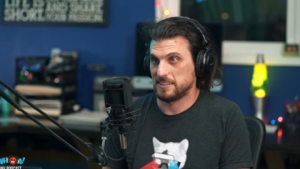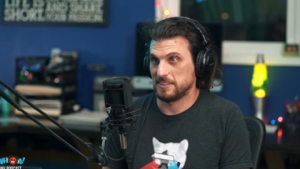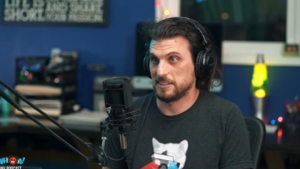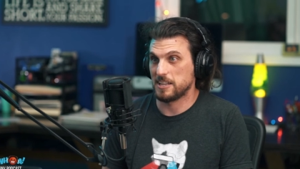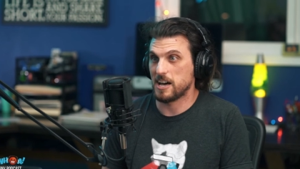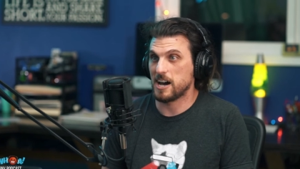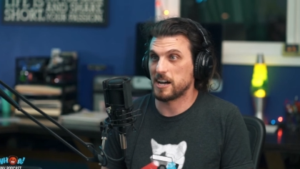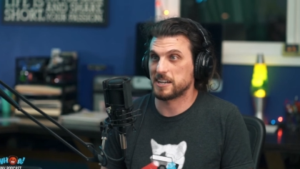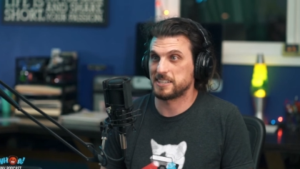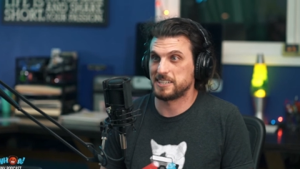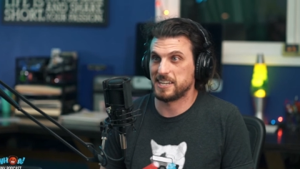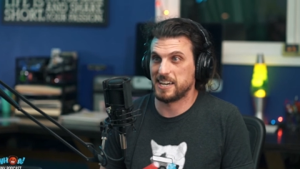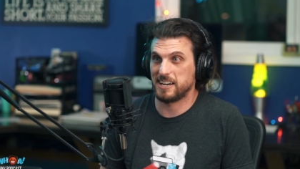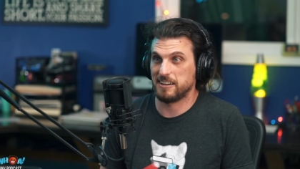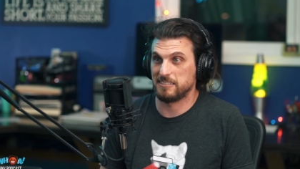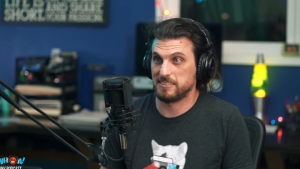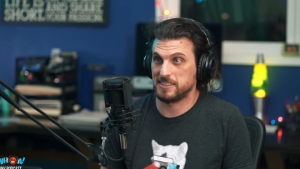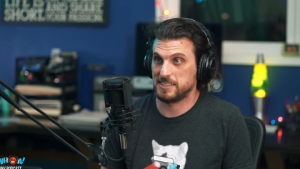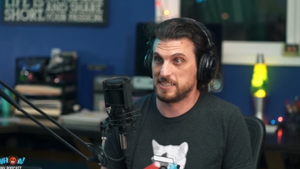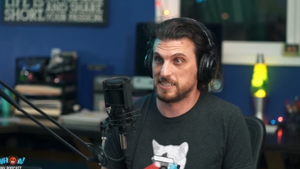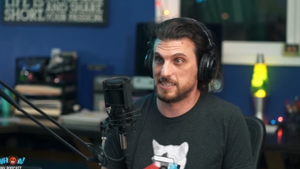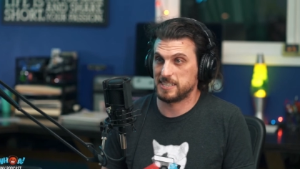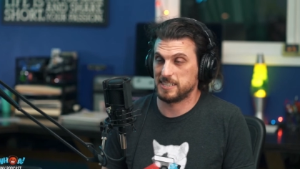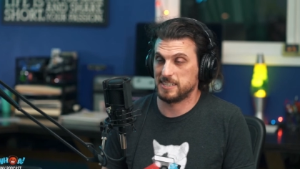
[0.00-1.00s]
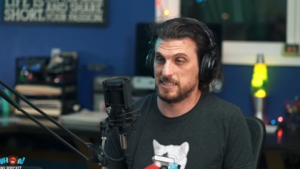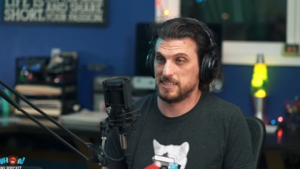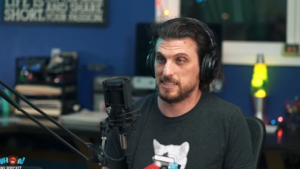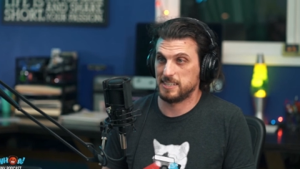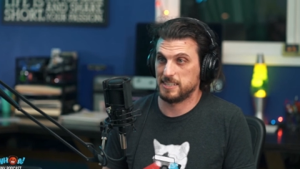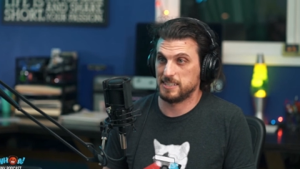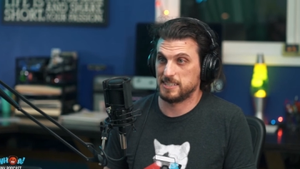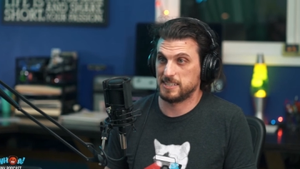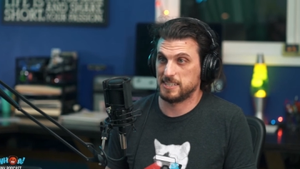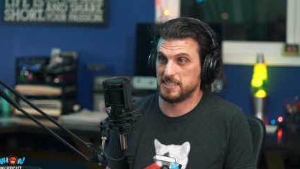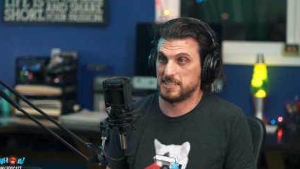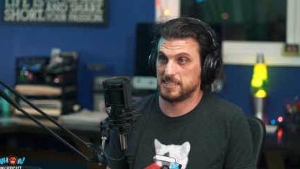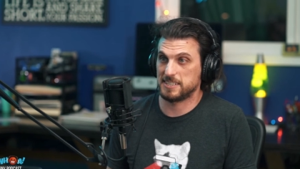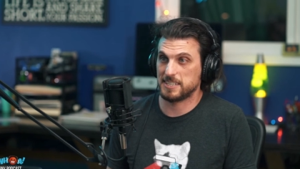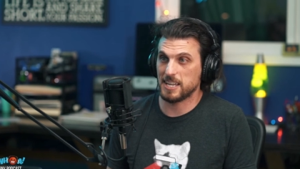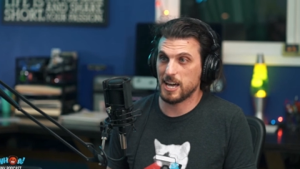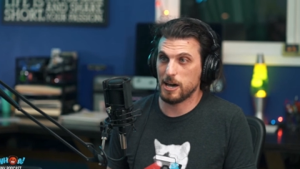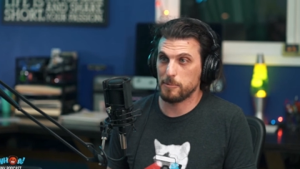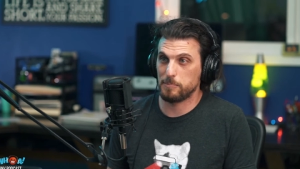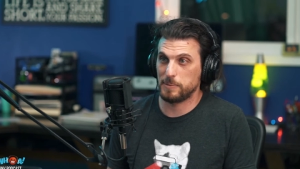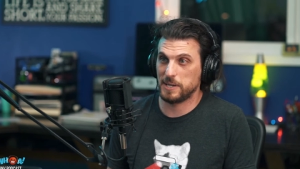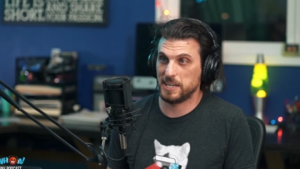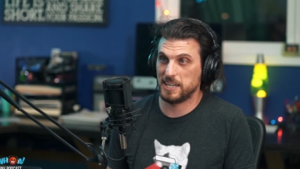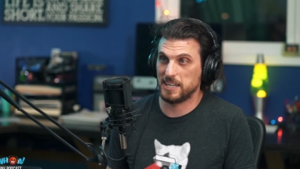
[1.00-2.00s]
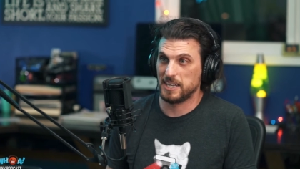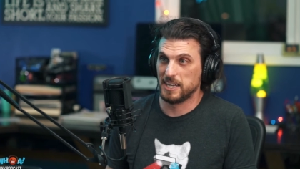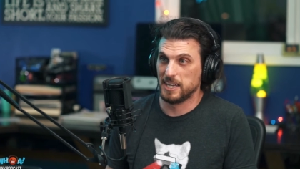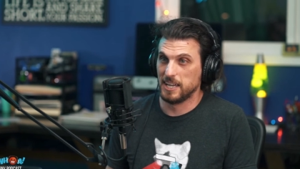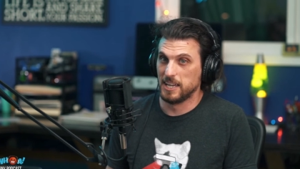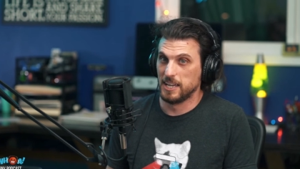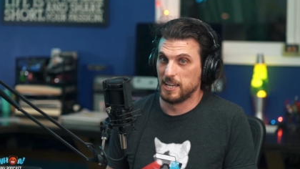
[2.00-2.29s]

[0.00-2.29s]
lockdowns to to stop it.